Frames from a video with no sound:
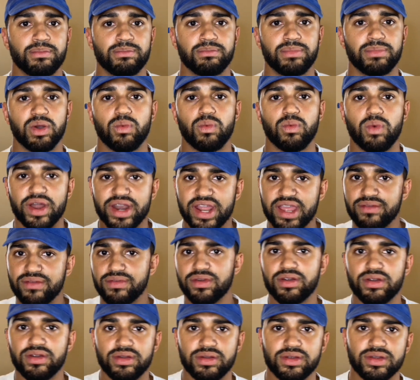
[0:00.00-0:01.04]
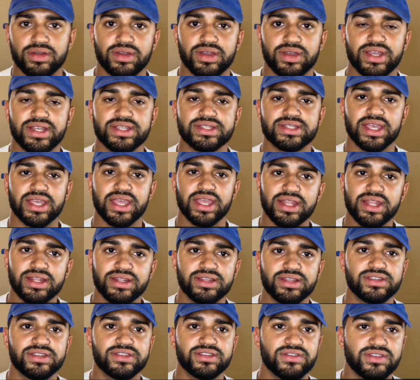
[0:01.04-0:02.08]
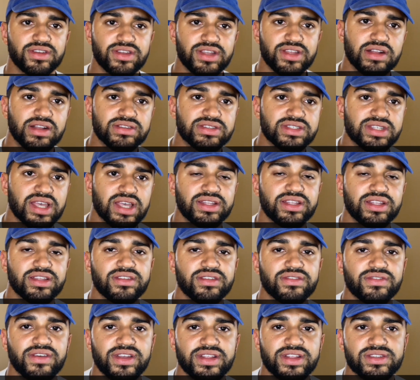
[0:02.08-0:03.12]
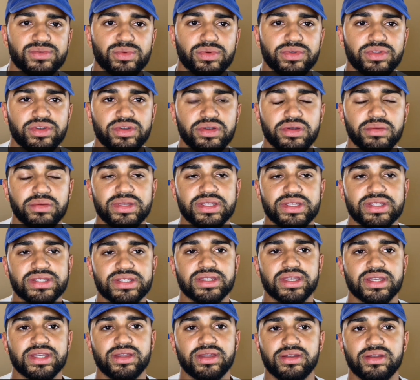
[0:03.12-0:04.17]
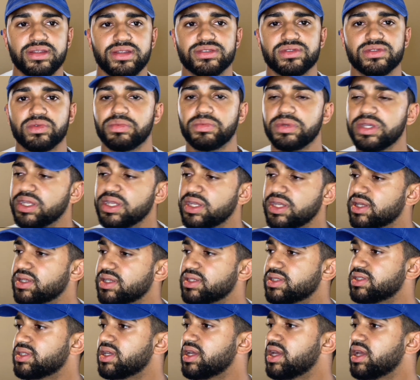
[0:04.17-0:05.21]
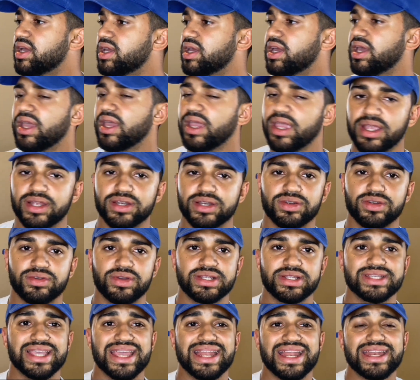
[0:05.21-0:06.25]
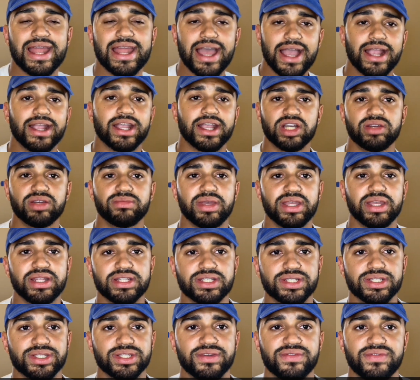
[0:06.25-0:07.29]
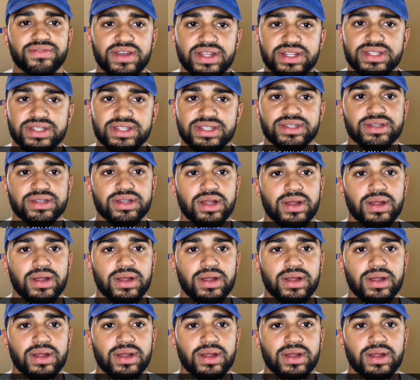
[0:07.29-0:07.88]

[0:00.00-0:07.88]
But whatever is in this, outside this fence, whether it be sin, disobedience, ignorance, cannot come into the fence,